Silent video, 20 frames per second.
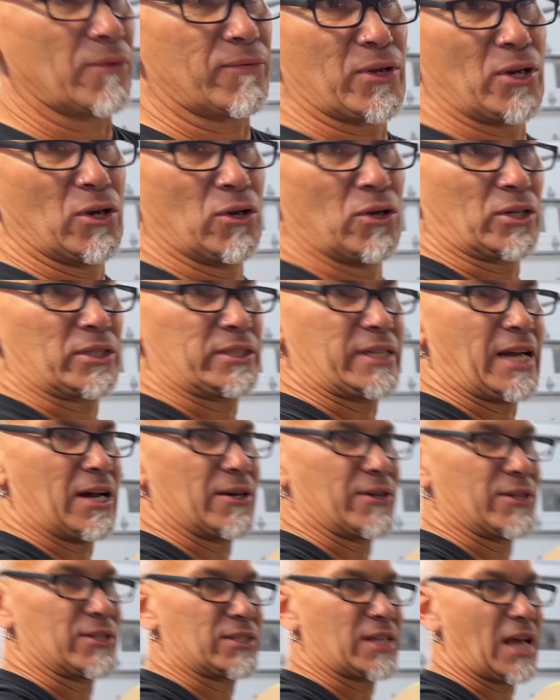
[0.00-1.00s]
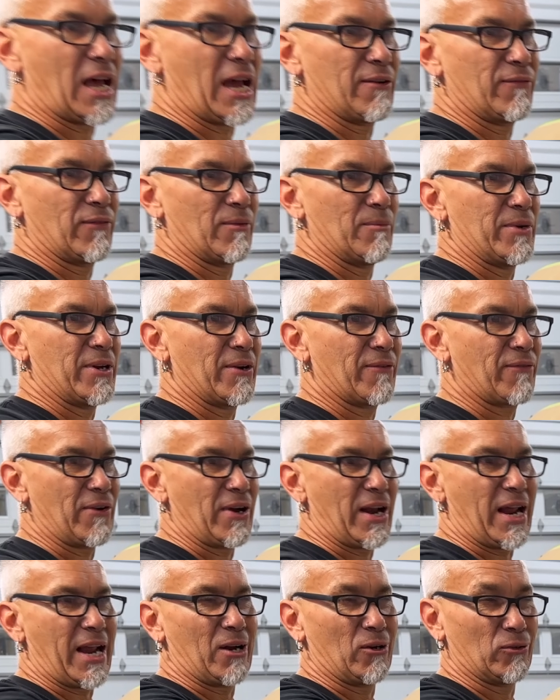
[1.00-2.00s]
if you look down the side from
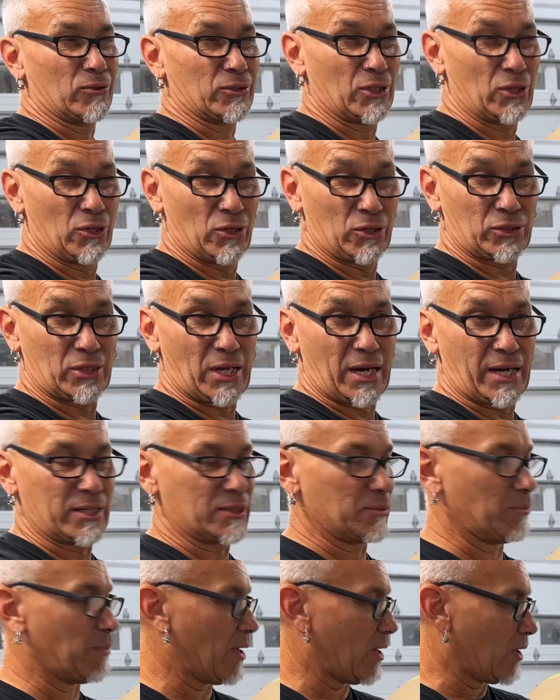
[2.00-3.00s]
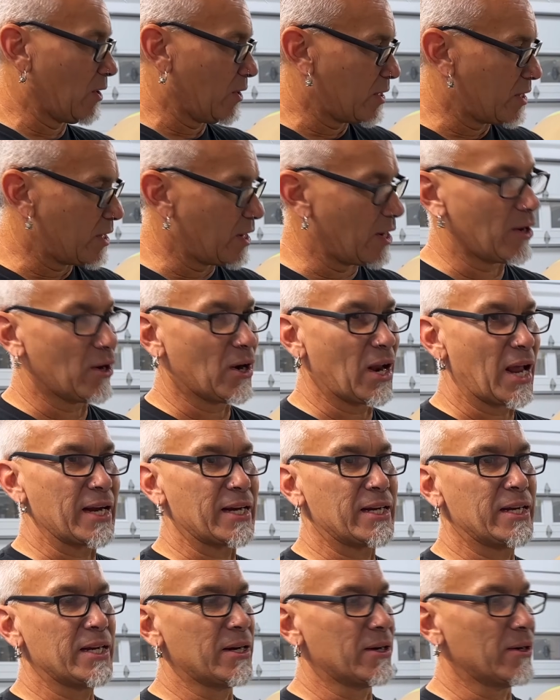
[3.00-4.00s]
different angles, it looks like it's barely there
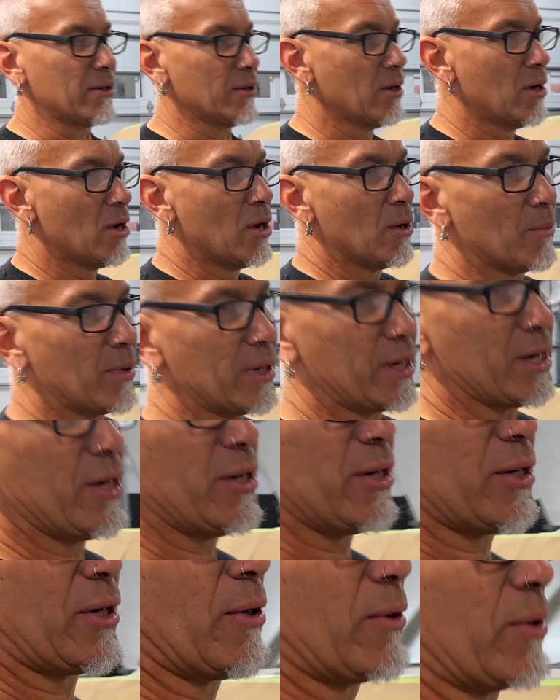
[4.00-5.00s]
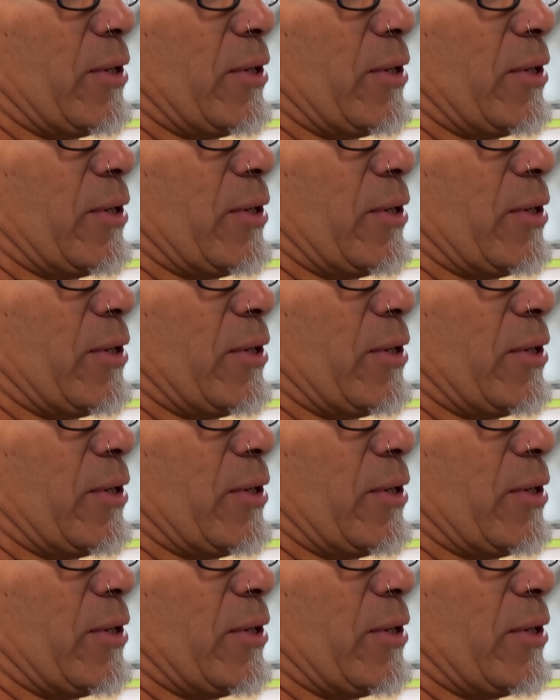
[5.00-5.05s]
like here. But then you go